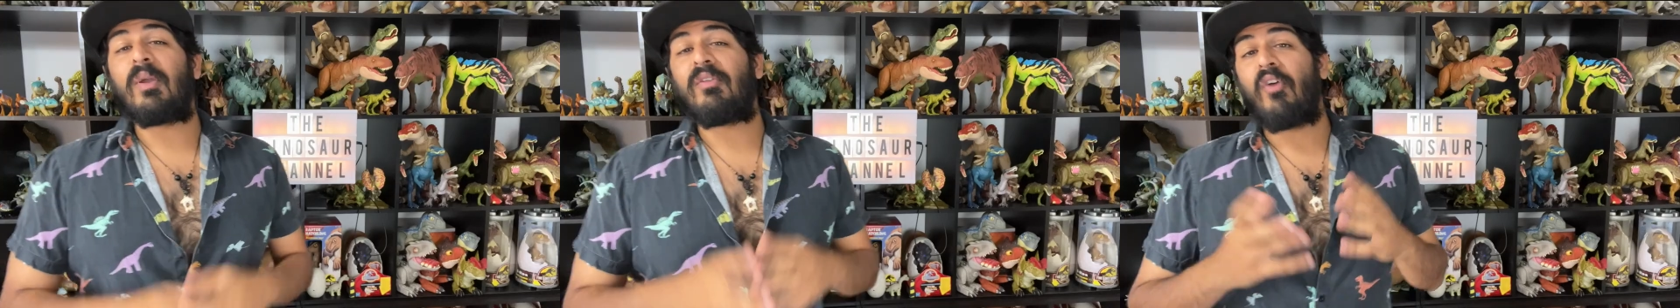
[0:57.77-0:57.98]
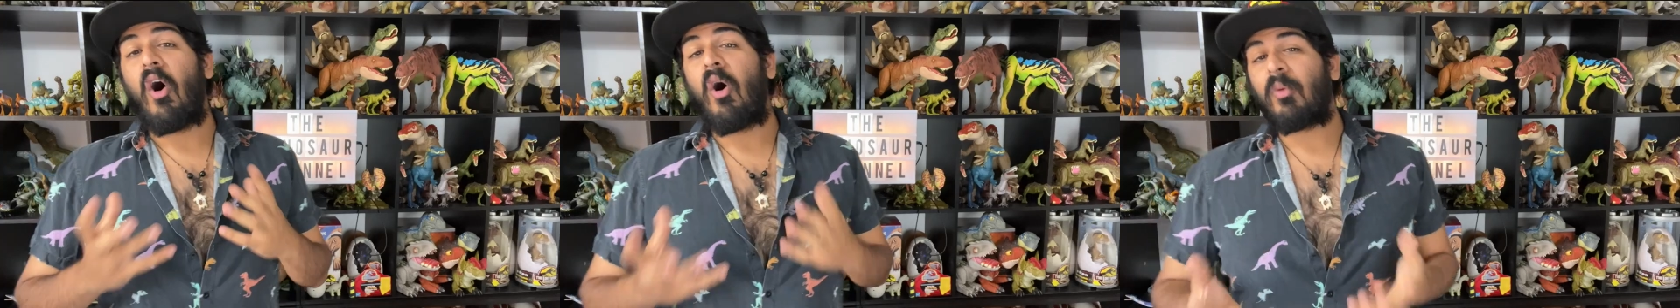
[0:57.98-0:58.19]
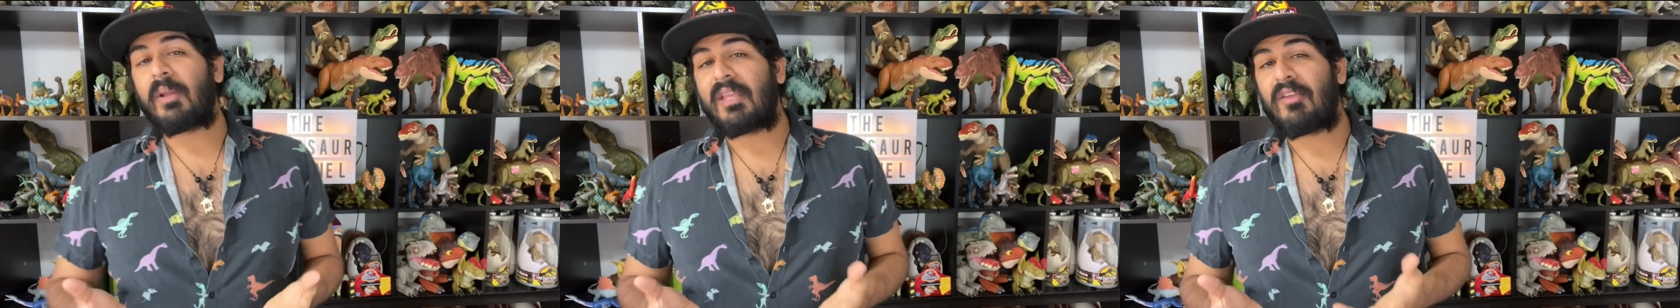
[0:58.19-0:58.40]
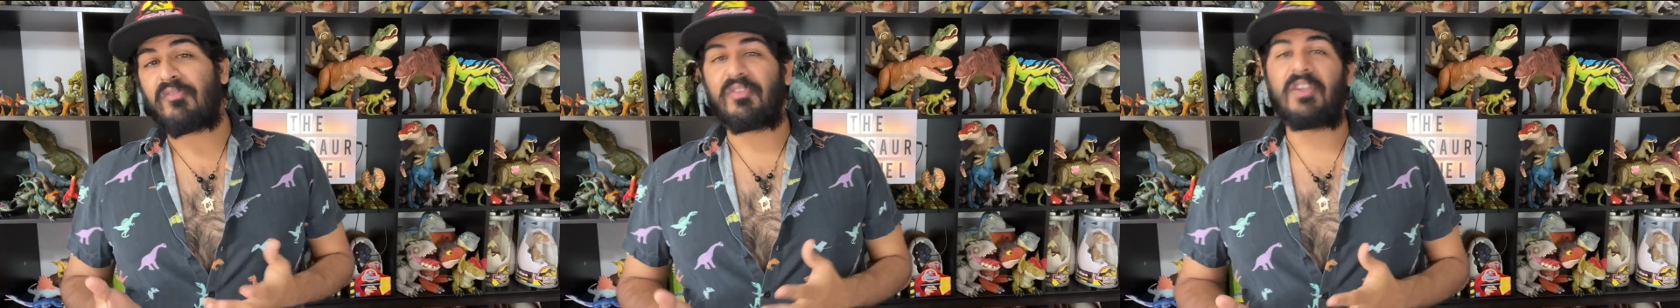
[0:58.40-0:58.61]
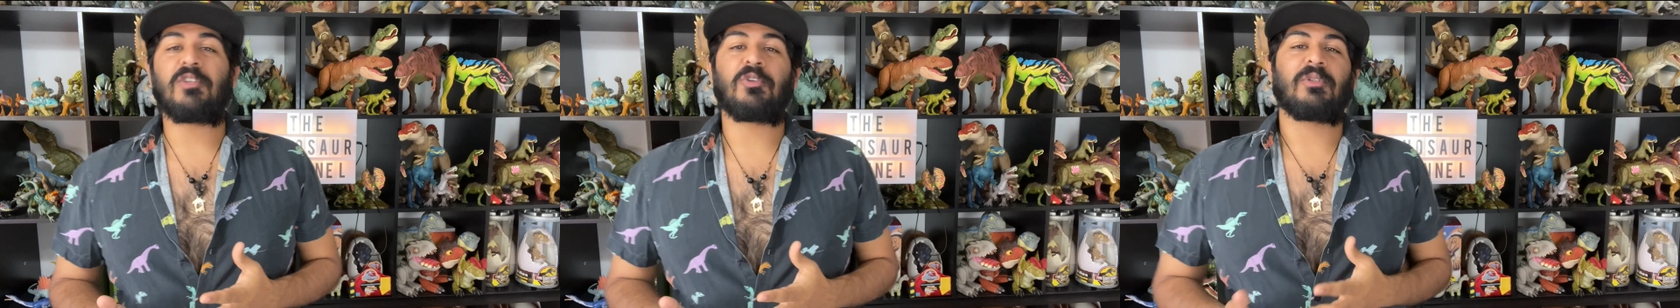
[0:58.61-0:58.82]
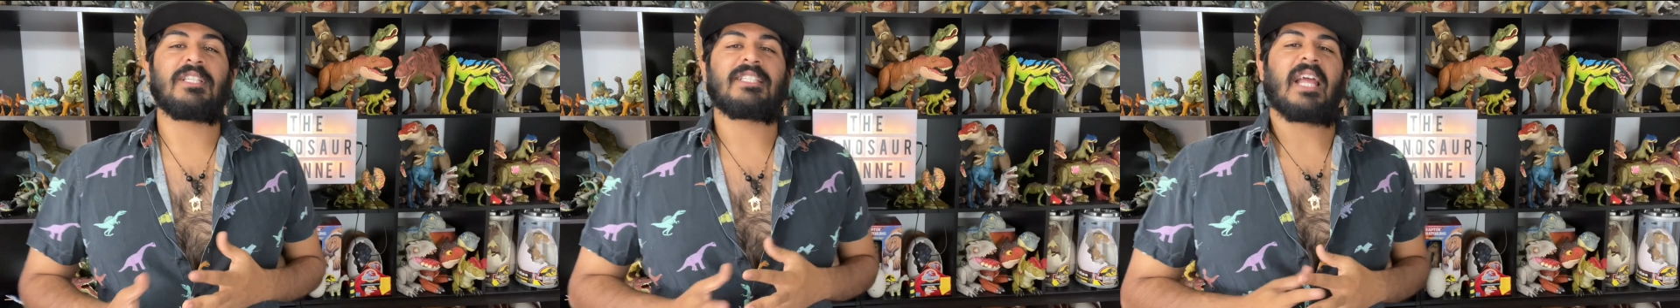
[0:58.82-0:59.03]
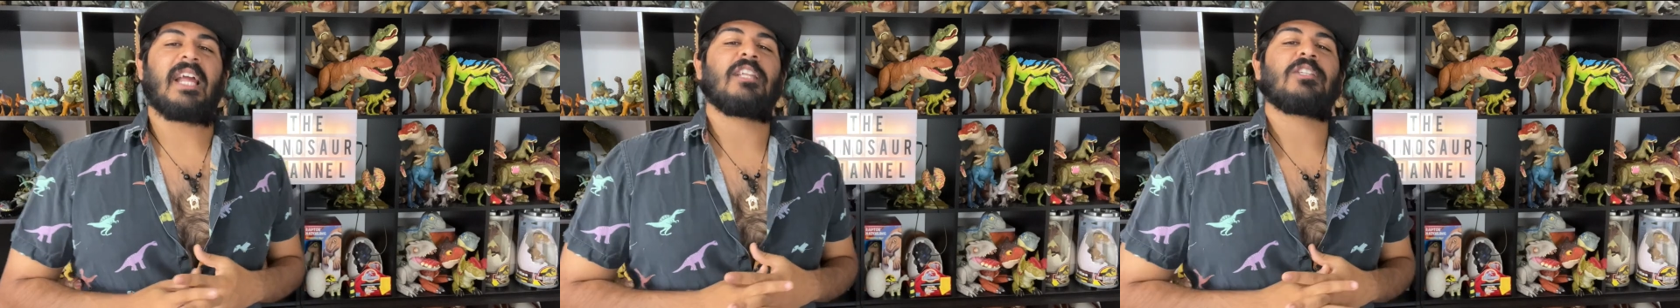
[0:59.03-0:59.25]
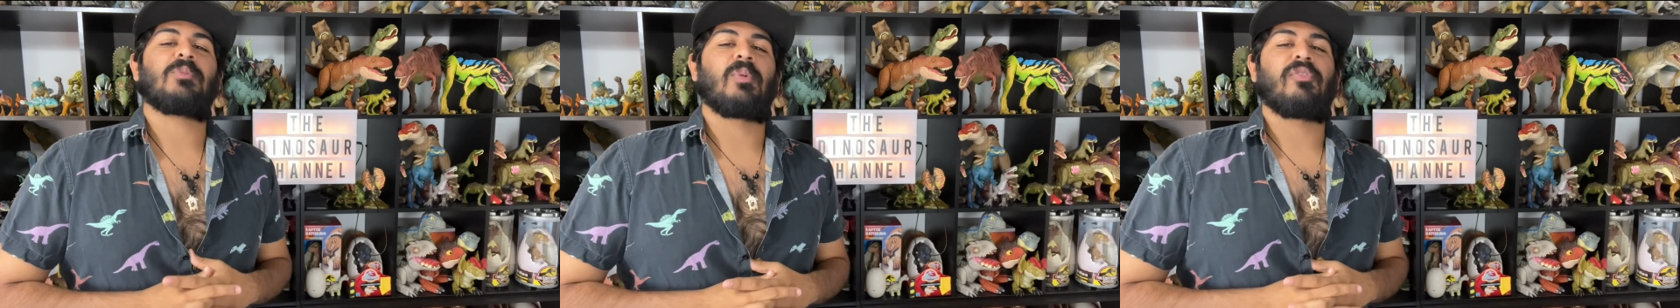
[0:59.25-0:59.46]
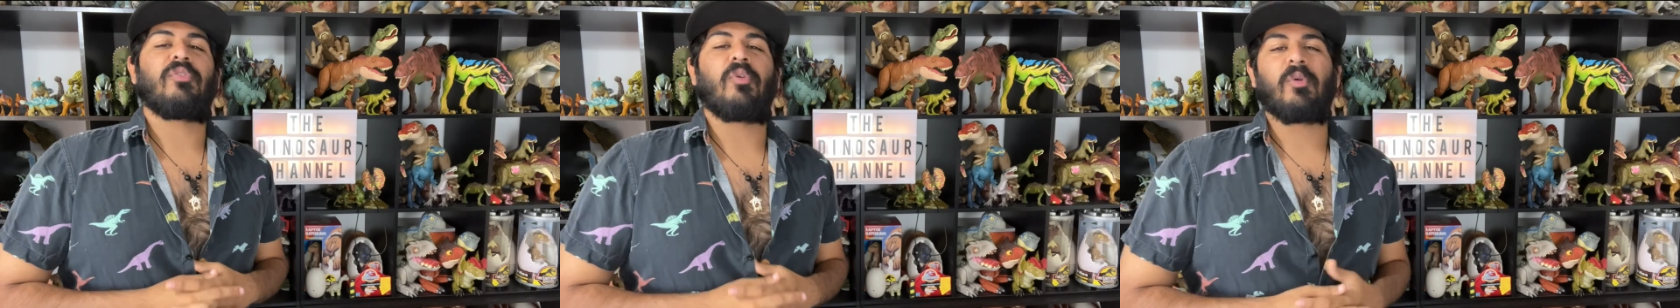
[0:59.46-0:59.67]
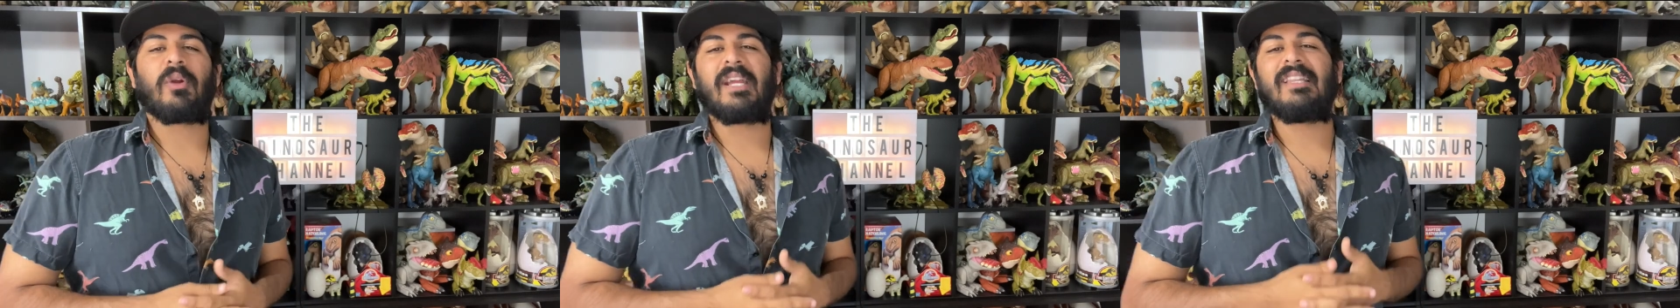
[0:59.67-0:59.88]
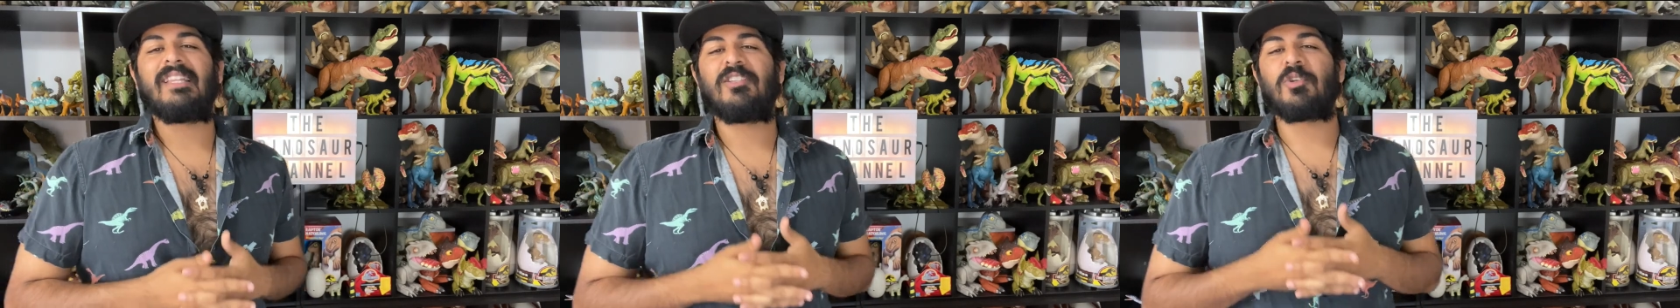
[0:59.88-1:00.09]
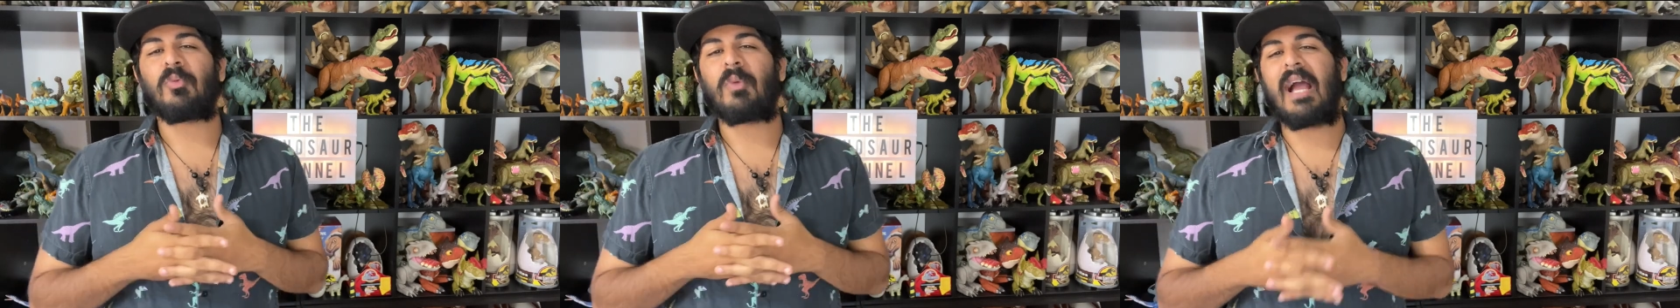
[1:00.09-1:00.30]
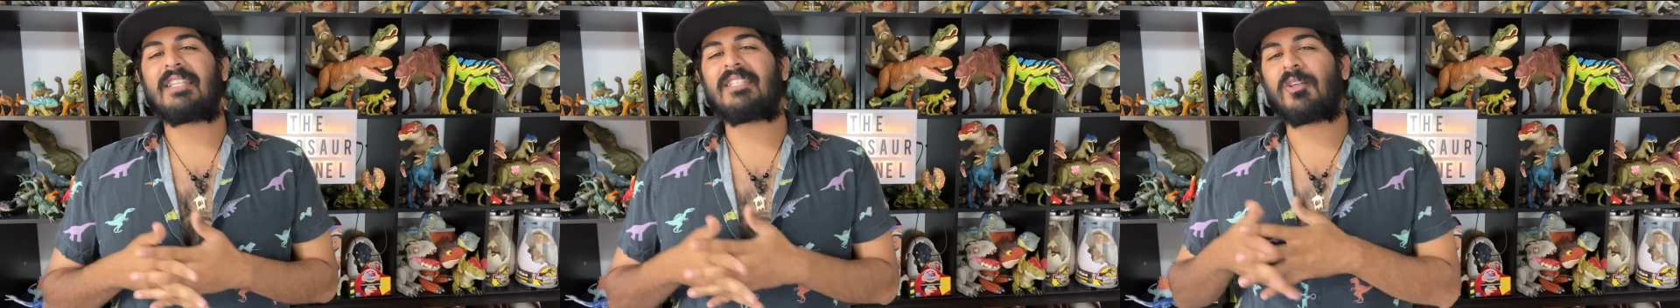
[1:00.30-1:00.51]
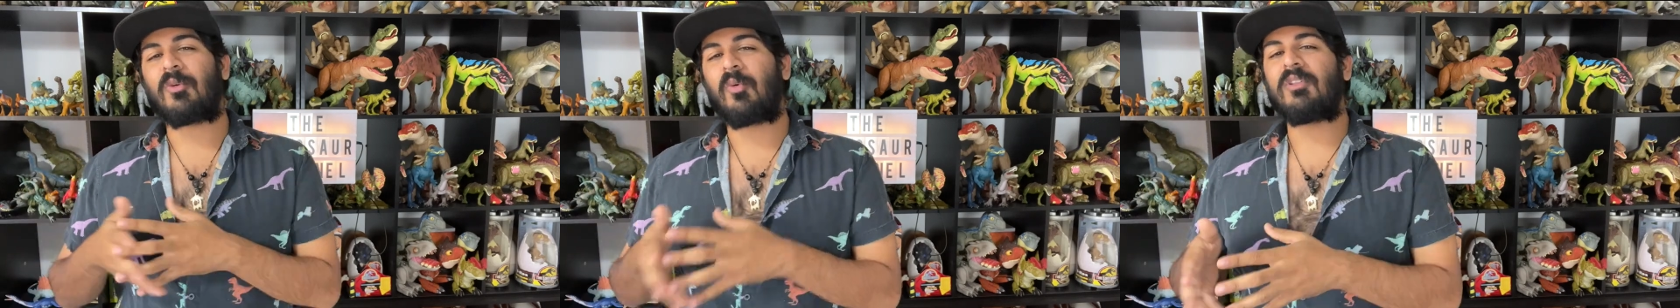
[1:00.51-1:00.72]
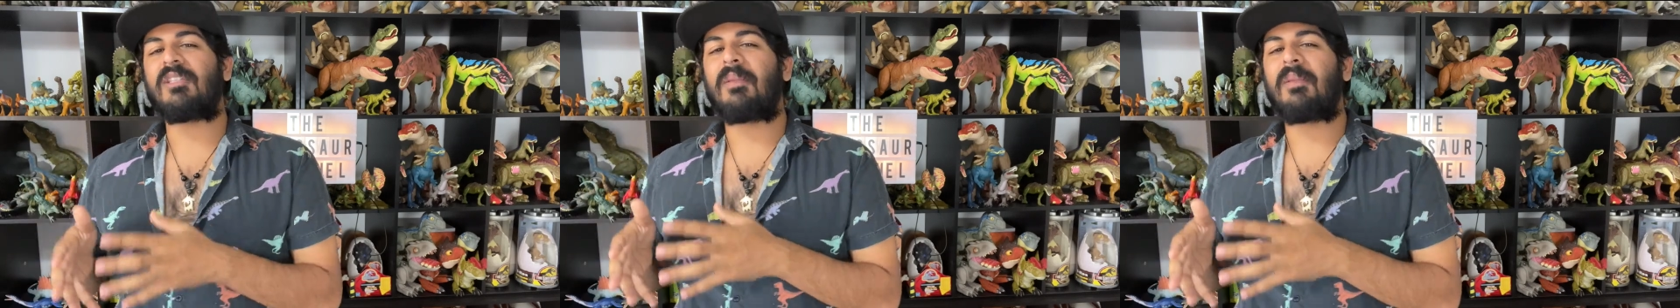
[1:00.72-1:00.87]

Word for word: we've already featured this dinosaur before in the Jurassic World